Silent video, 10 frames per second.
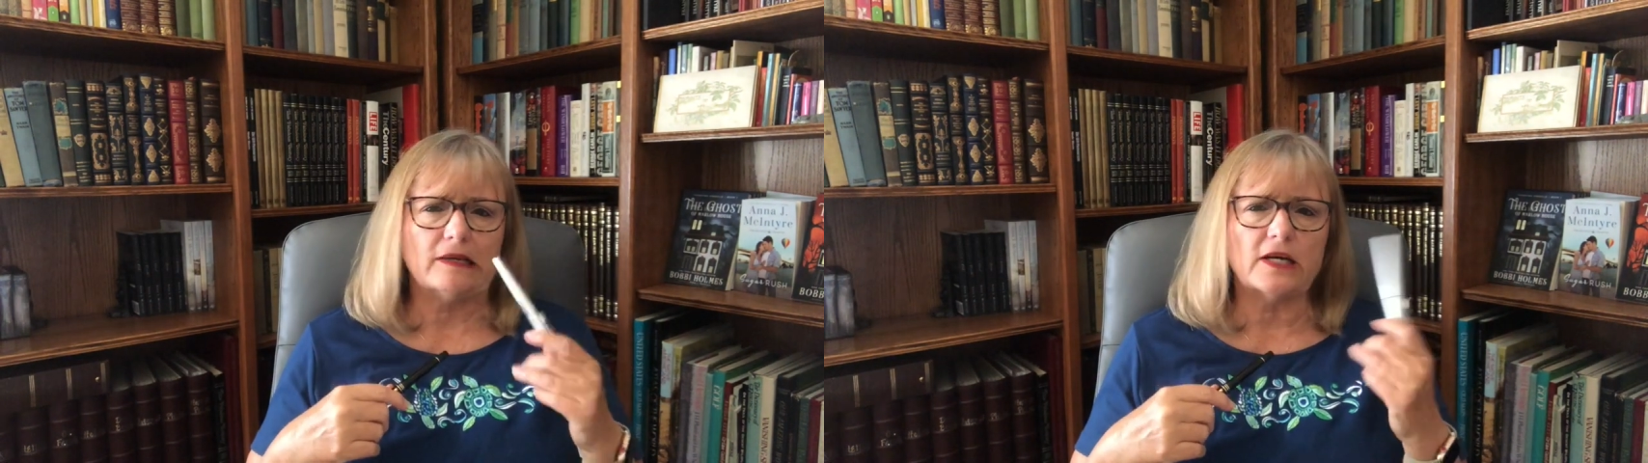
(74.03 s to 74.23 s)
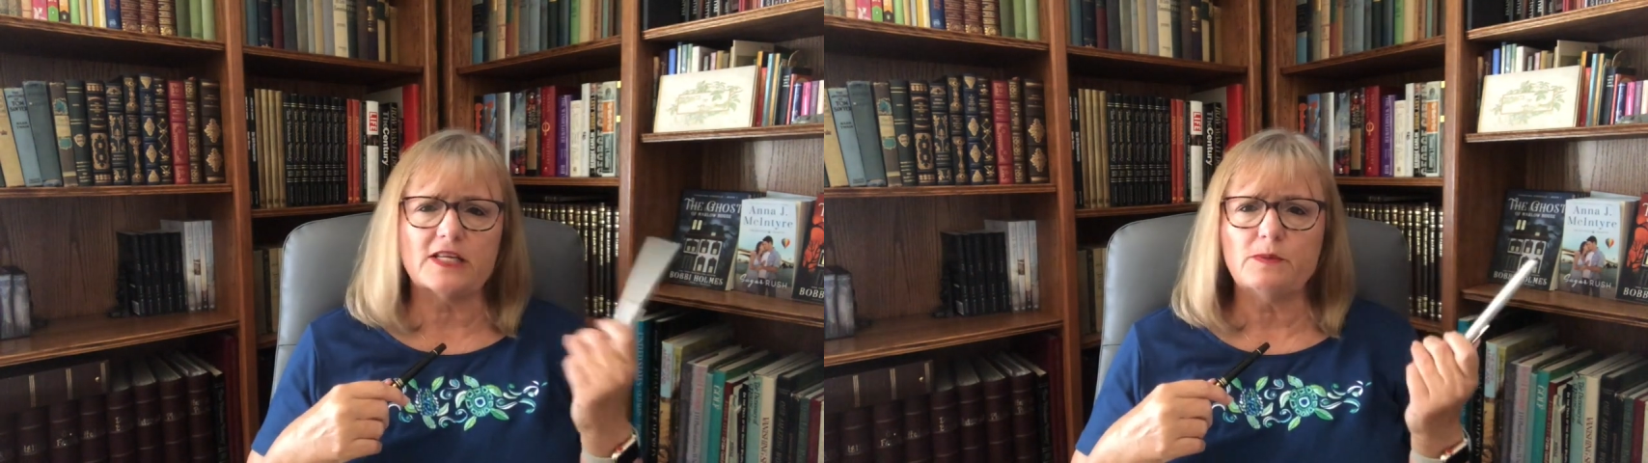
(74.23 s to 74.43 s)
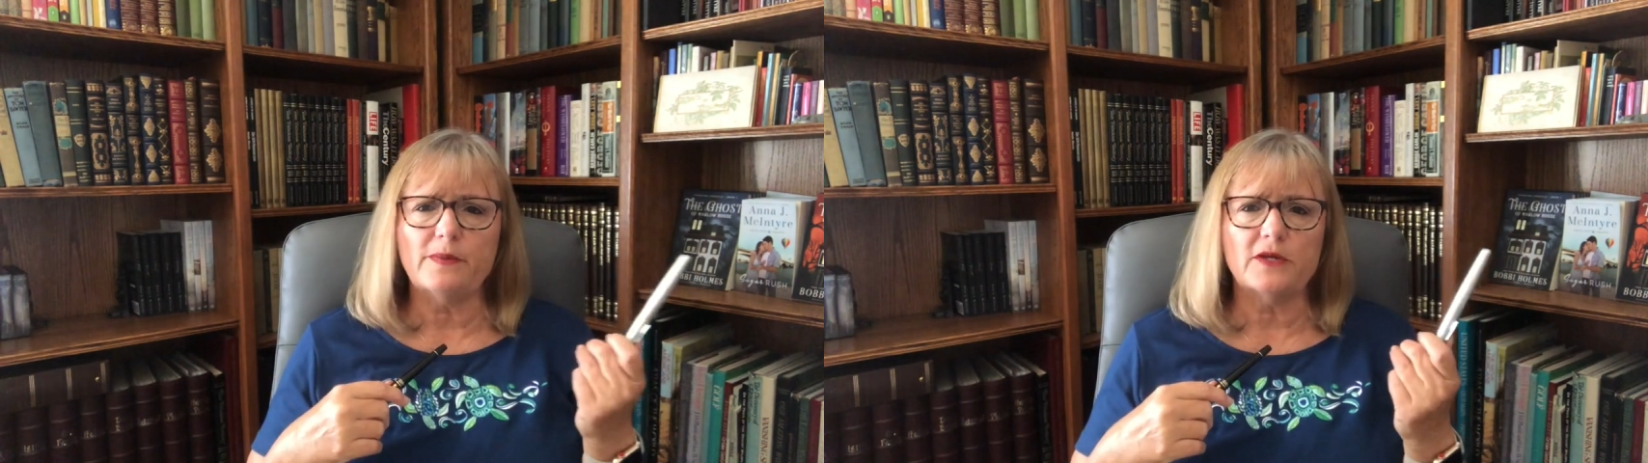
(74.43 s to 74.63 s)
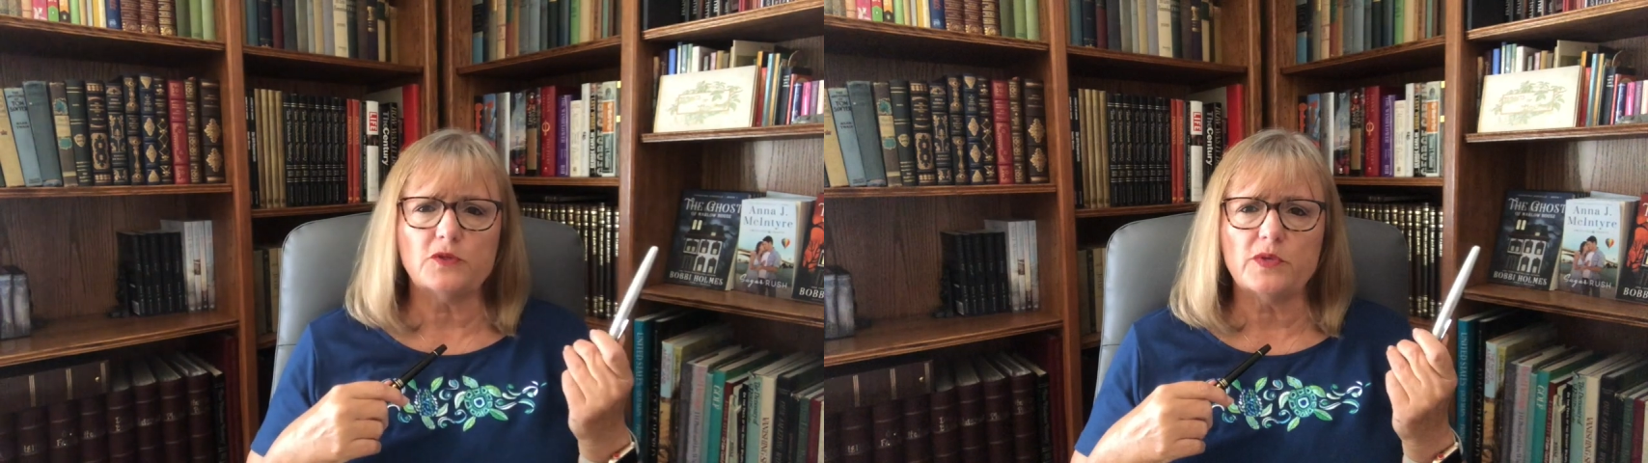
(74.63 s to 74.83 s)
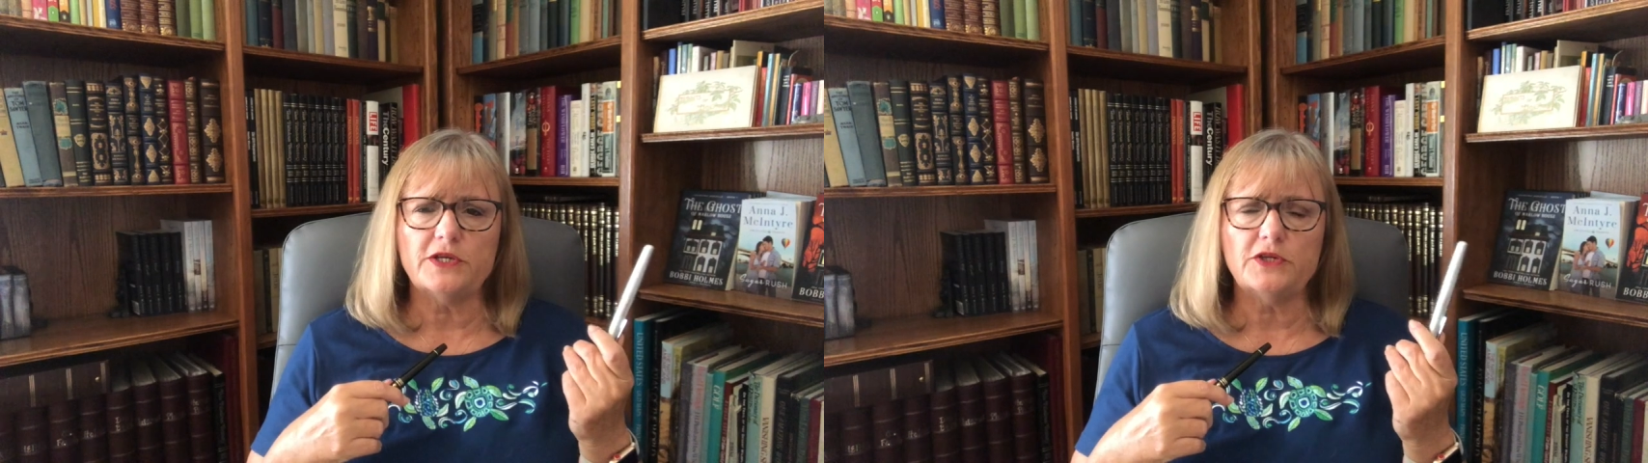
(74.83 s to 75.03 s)
it cost me about
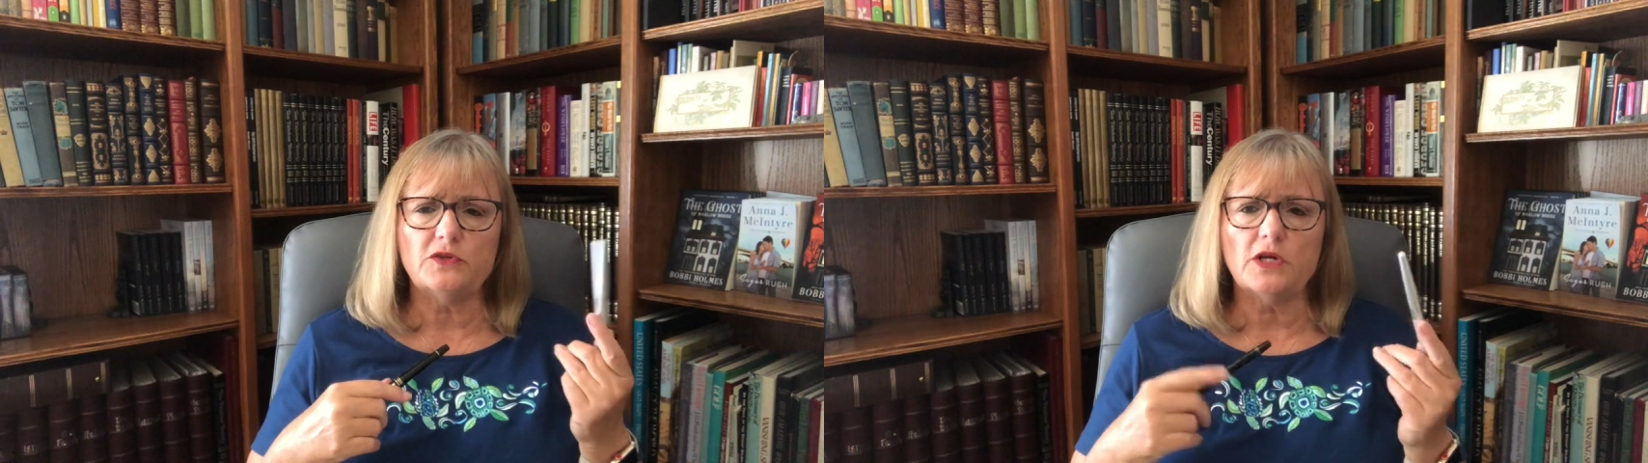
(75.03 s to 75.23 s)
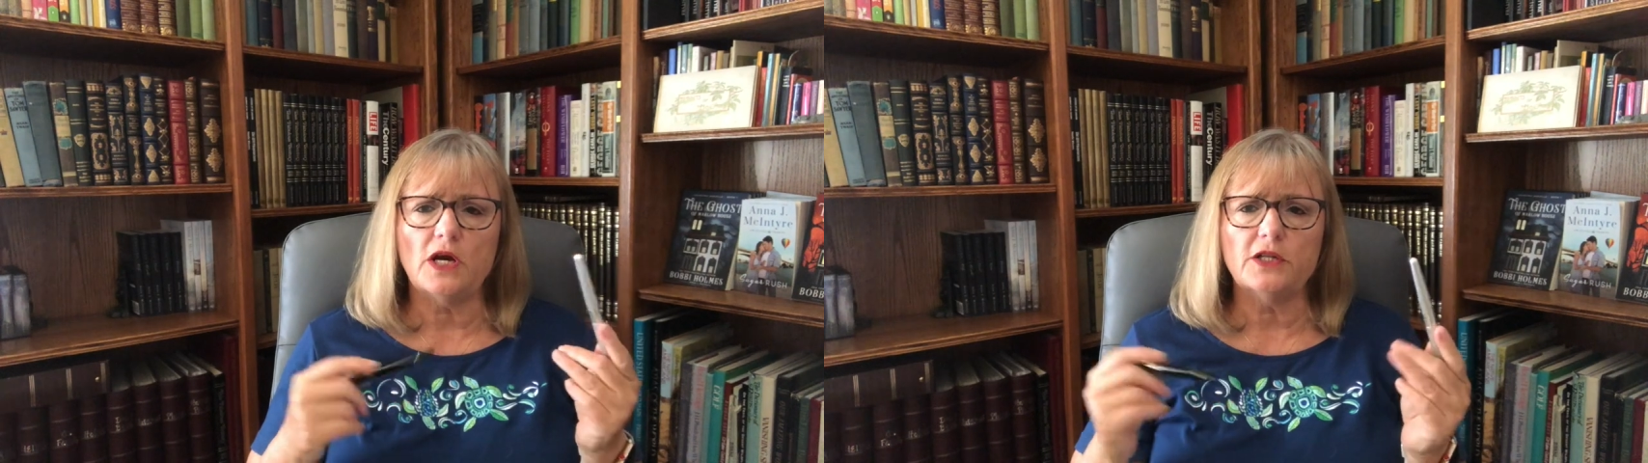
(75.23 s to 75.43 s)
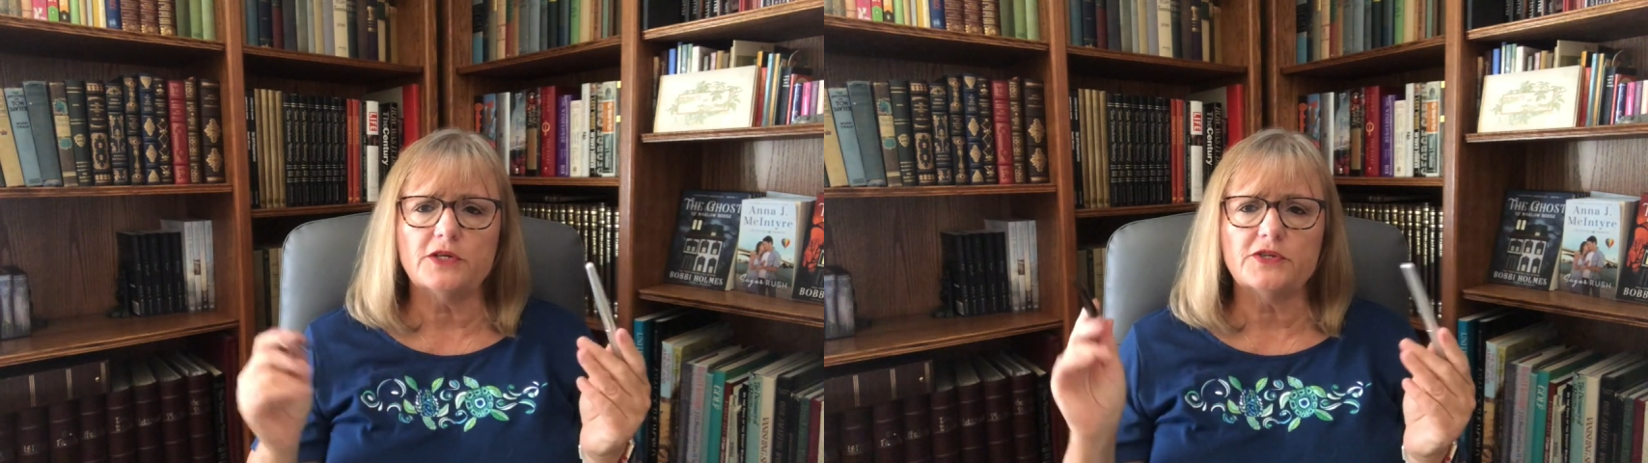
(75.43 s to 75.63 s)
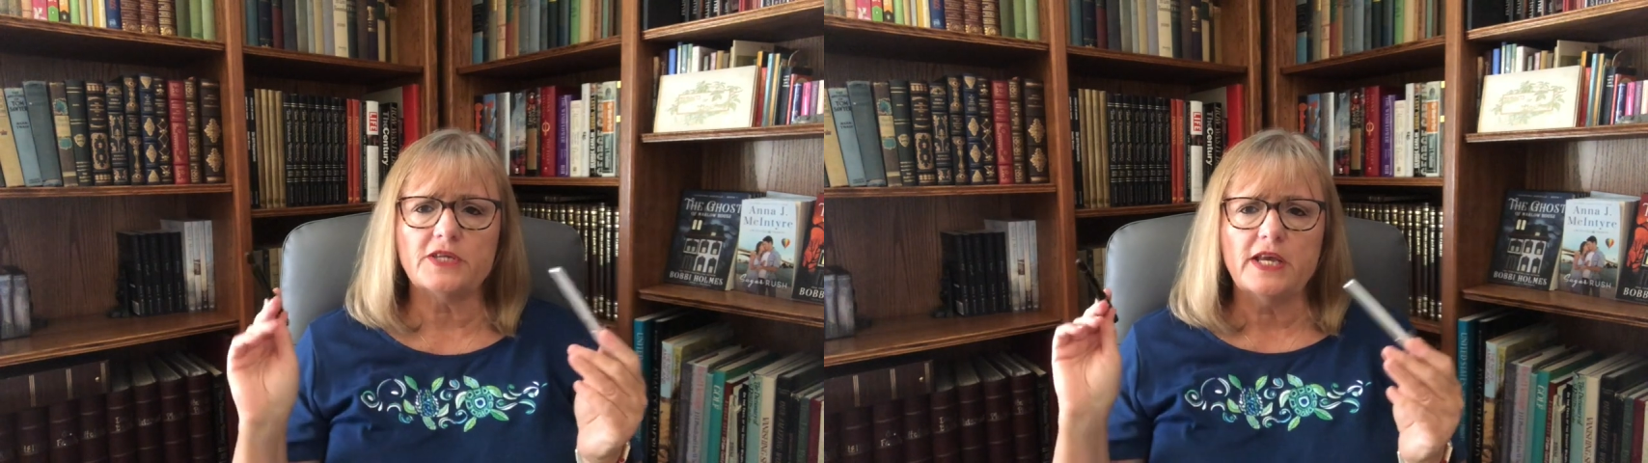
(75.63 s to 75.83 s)
$22.